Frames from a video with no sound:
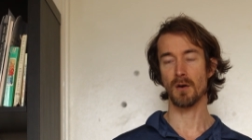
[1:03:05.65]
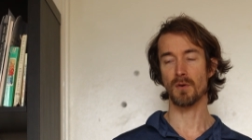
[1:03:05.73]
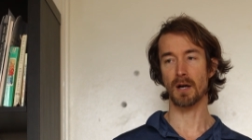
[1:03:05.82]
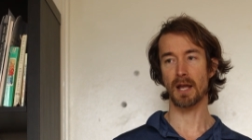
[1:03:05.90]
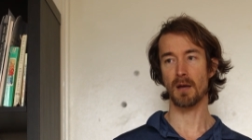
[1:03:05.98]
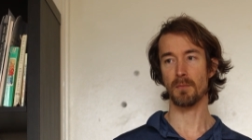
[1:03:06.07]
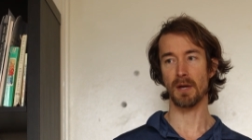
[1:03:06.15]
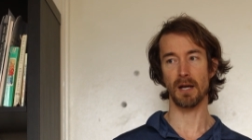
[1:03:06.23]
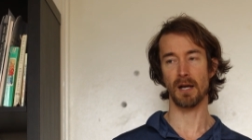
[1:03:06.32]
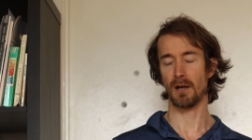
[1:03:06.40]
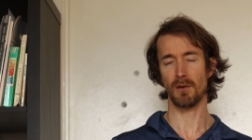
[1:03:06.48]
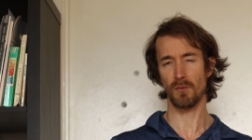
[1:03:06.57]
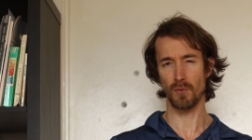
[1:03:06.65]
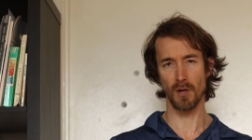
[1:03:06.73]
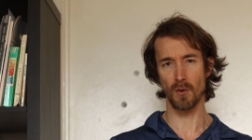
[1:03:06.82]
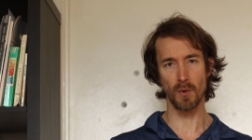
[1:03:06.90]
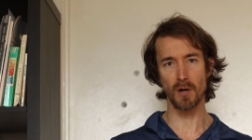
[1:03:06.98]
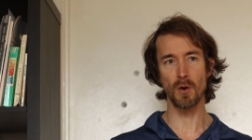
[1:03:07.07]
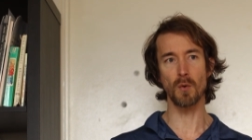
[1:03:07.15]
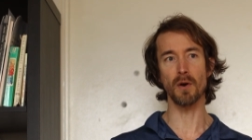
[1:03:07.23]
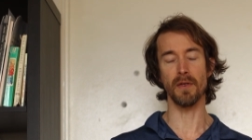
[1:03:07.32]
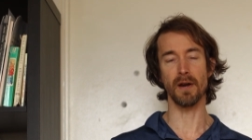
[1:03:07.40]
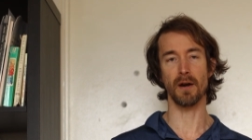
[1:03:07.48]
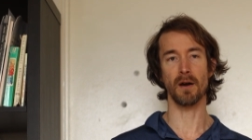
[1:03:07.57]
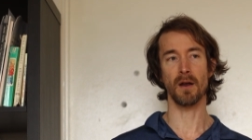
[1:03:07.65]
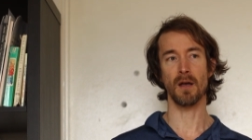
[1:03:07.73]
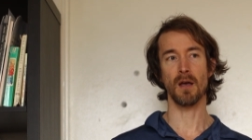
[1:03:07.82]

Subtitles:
a campaign, and we're nowhere there.